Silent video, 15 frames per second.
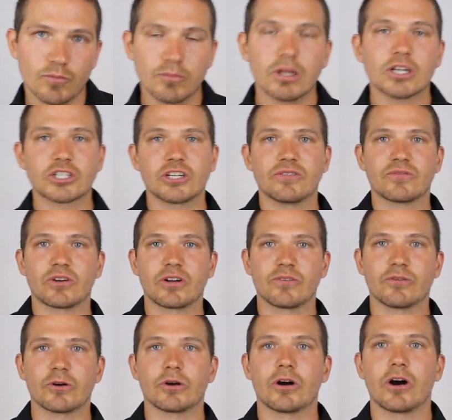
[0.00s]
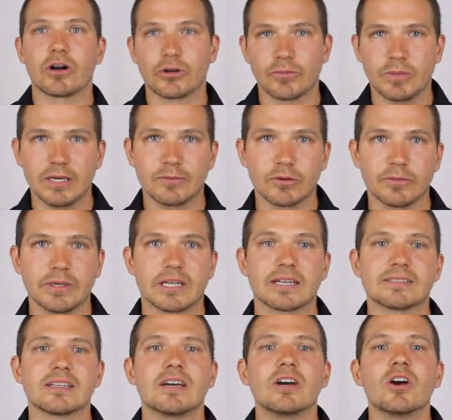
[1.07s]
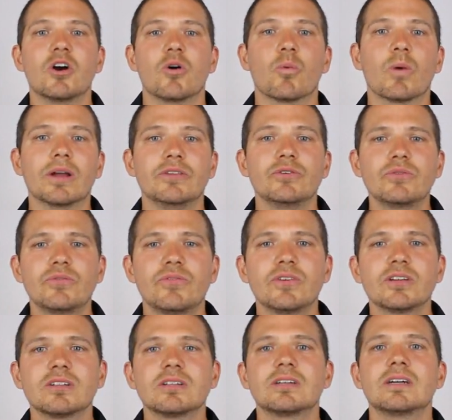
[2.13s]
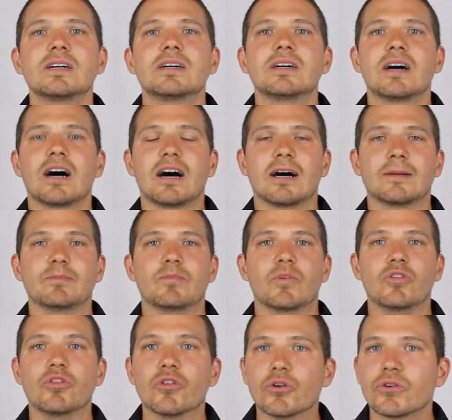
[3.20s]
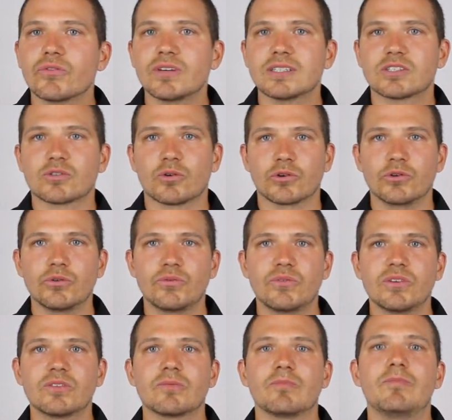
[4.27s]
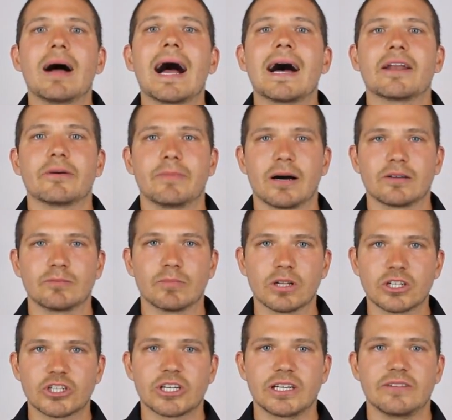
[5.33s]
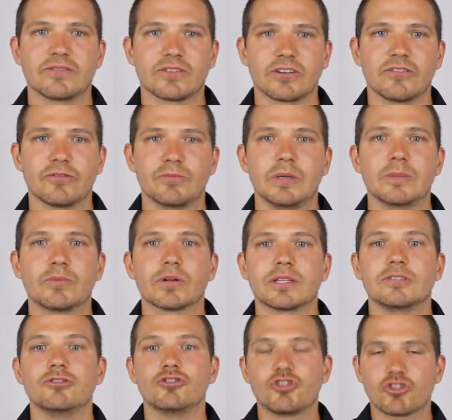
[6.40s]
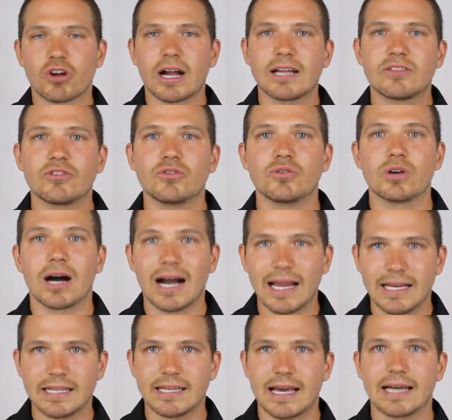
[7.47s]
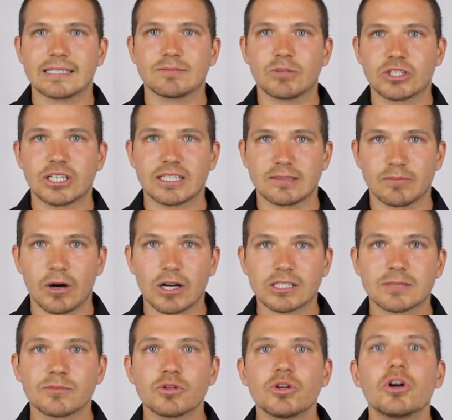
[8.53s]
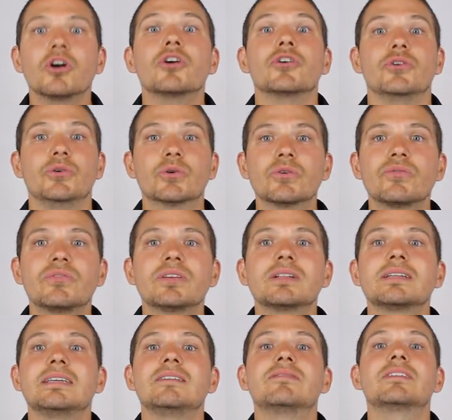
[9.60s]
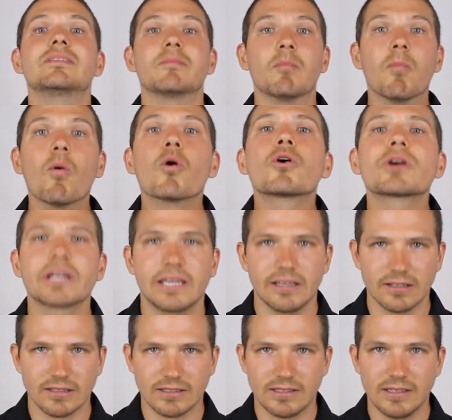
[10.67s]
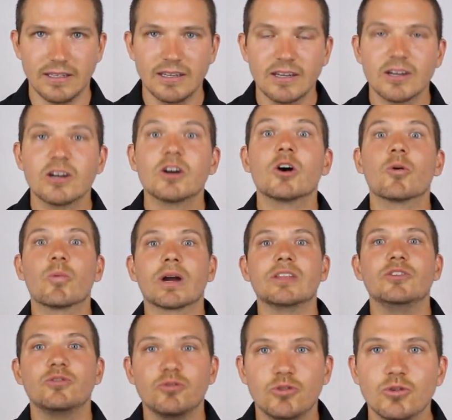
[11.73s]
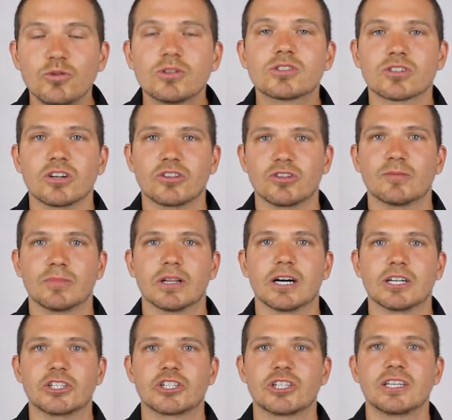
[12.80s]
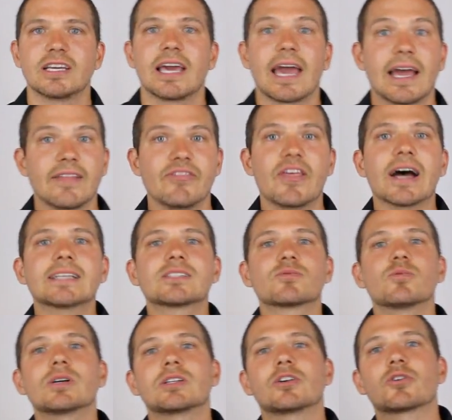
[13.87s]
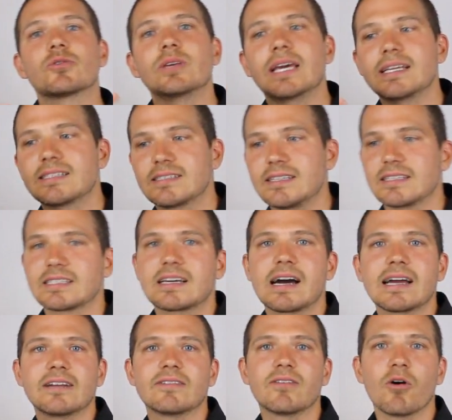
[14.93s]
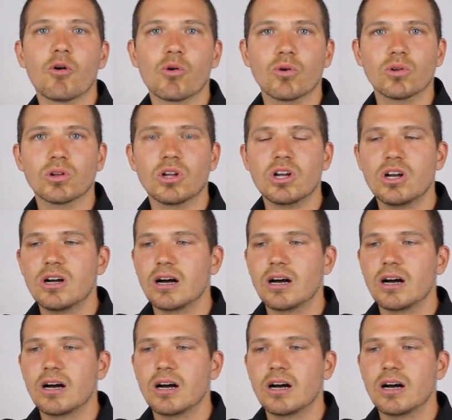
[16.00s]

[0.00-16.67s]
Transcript: blush in front of other people. Because when you feel nervous or you feel bad about blushing in front of people and you try to hide it as much as possible, you'll feel even more guilty when you do start to blush. And that's what creates this kind of whole